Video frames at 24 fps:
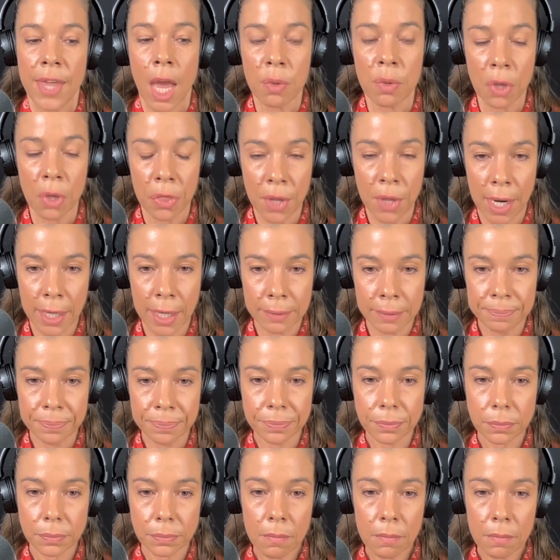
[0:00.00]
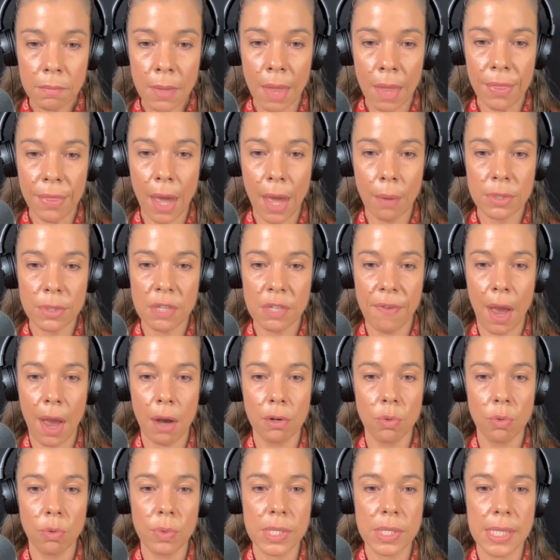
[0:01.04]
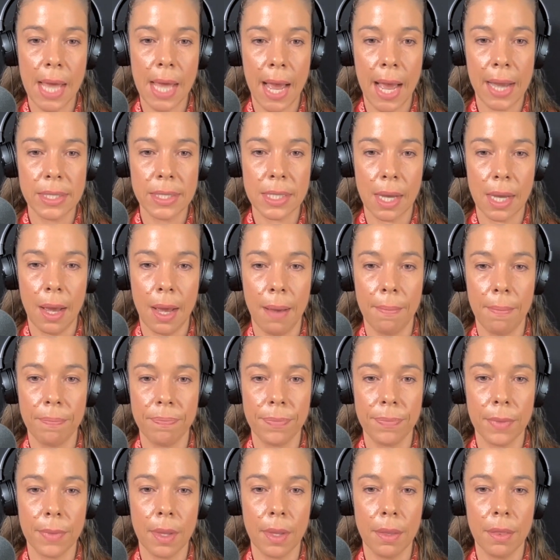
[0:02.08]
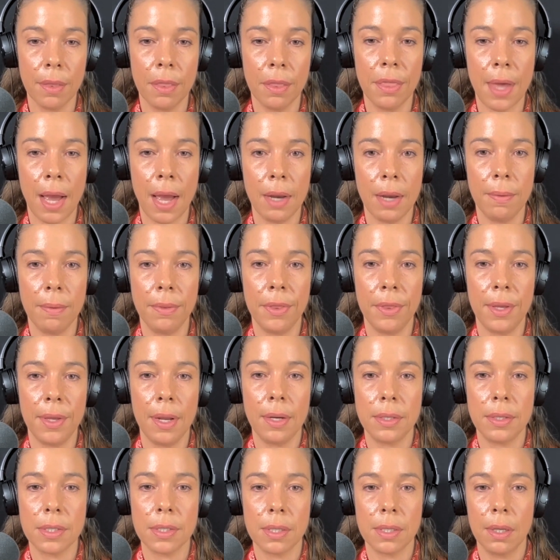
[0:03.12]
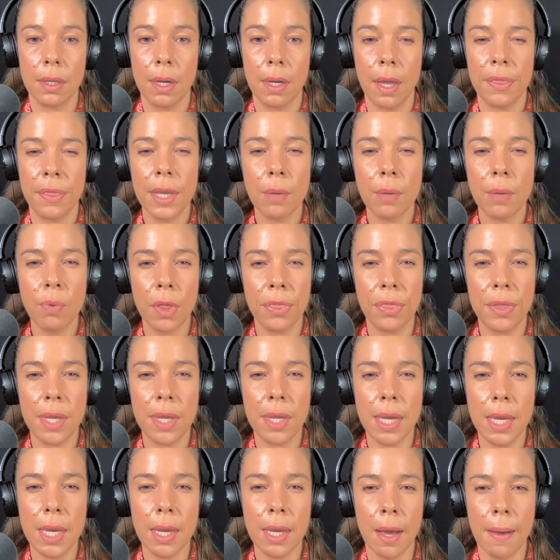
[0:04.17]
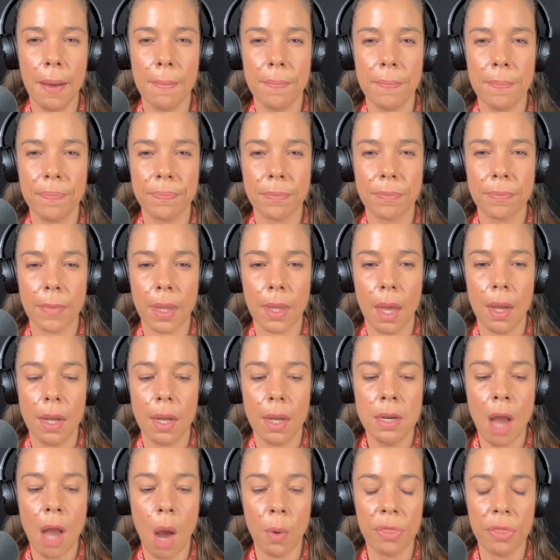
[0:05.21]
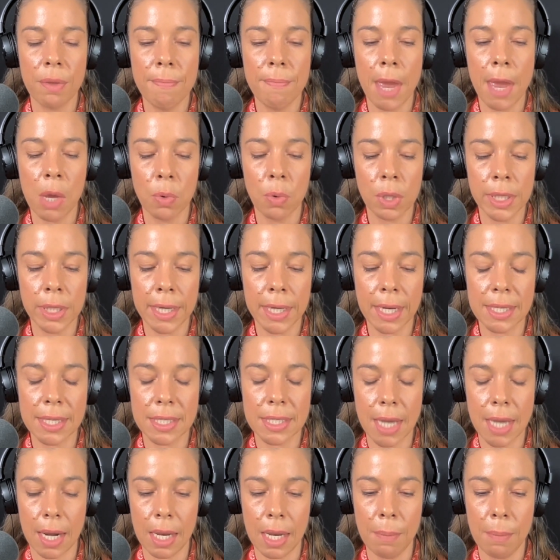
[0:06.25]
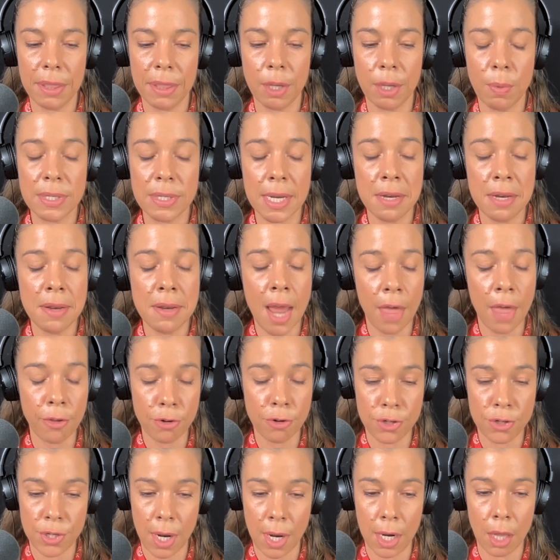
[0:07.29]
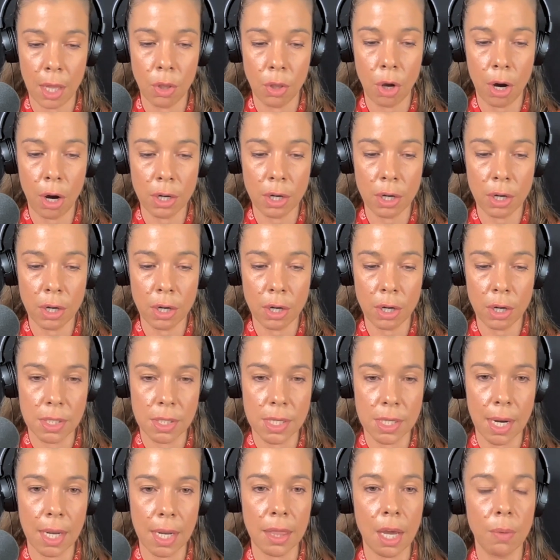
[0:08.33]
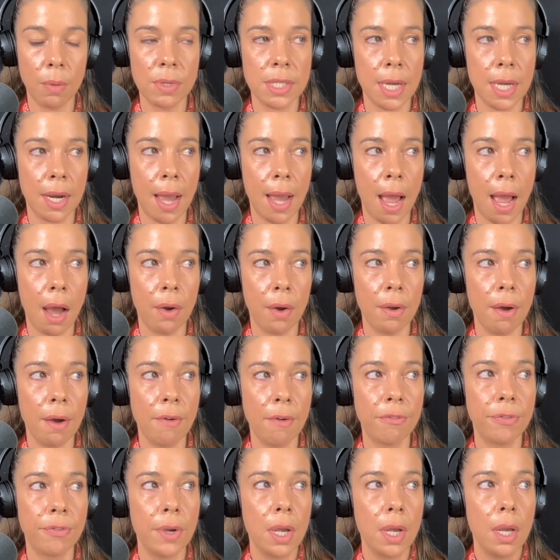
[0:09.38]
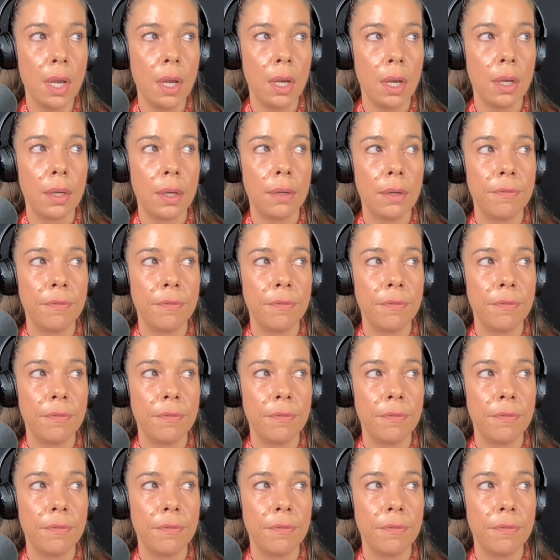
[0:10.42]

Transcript: The other thing that was found was that that I think with the, not with the Mayo Clinic study, but there was another study, a large study that was done out of